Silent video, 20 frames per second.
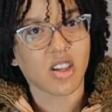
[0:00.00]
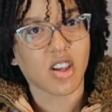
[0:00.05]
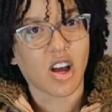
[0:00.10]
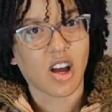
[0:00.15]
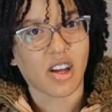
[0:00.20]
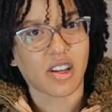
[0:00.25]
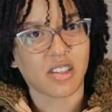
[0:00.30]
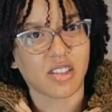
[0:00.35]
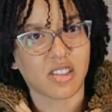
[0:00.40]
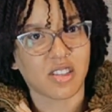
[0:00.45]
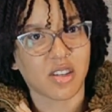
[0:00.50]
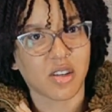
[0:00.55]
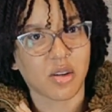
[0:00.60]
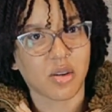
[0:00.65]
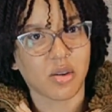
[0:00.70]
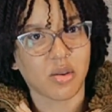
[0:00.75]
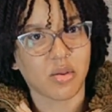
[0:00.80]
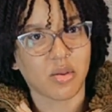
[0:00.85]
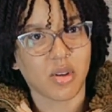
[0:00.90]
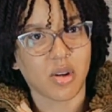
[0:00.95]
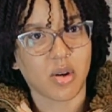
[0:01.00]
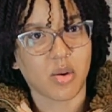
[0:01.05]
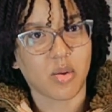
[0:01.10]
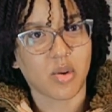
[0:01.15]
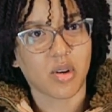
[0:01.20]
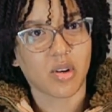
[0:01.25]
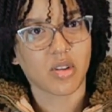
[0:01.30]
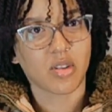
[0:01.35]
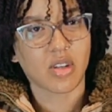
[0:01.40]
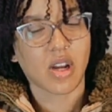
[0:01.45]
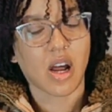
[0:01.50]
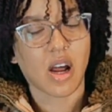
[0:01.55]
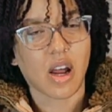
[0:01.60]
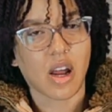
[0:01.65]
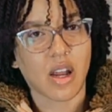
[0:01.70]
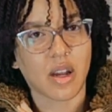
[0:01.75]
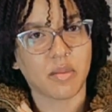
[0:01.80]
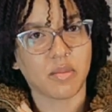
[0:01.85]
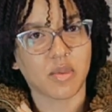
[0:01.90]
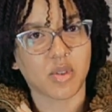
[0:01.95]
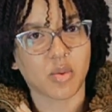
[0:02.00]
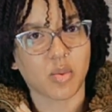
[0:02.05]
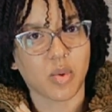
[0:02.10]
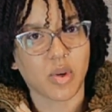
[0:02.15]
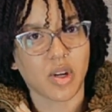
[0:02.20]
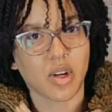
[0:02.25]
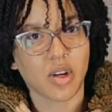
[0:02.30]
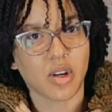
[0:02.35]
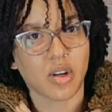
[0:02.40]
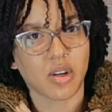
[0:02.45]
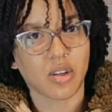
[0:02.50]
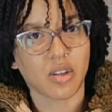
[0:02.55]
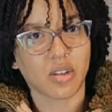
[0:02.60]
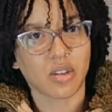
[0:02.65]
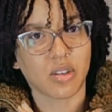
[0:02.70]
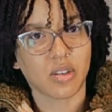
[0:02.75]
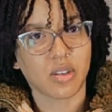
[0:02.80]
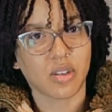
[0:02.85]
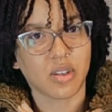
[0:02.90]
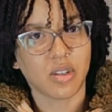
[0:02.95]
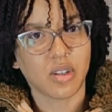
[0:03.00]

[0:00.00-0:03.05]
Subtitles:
A lot. So there were times where